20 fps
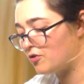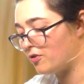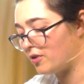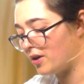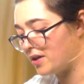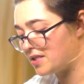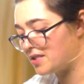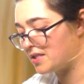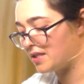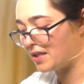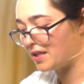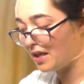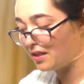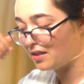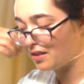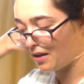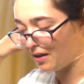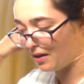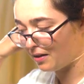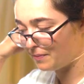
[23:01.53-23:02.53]
for us to get
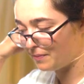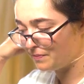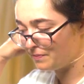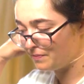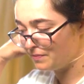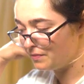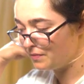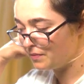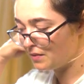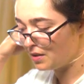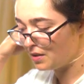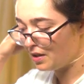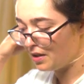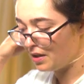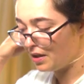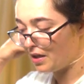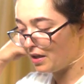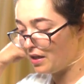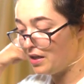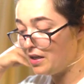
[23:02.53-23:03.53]
there
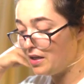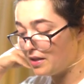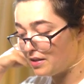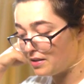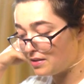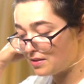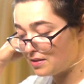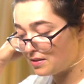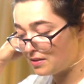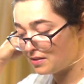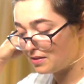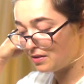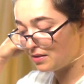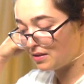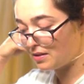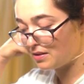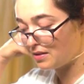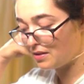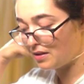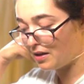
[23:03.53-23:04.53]
is
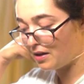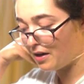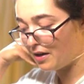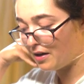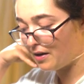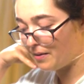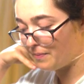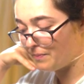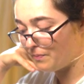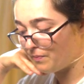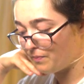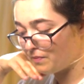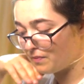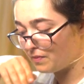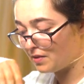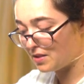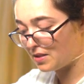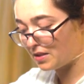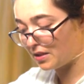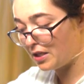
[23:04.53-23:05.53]

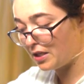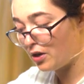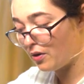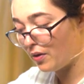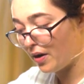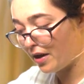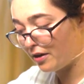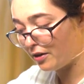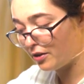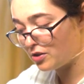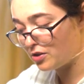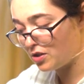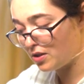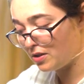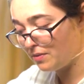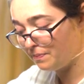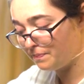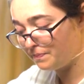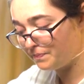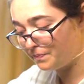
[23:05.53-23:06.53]
this Leo
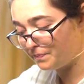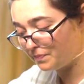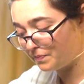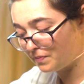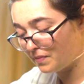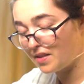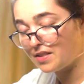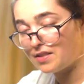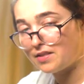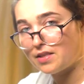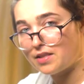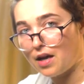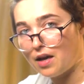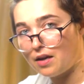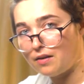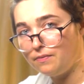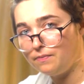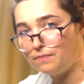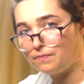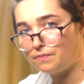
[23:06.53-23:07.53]
energy, the
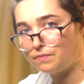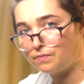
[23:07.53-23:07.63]
Sun.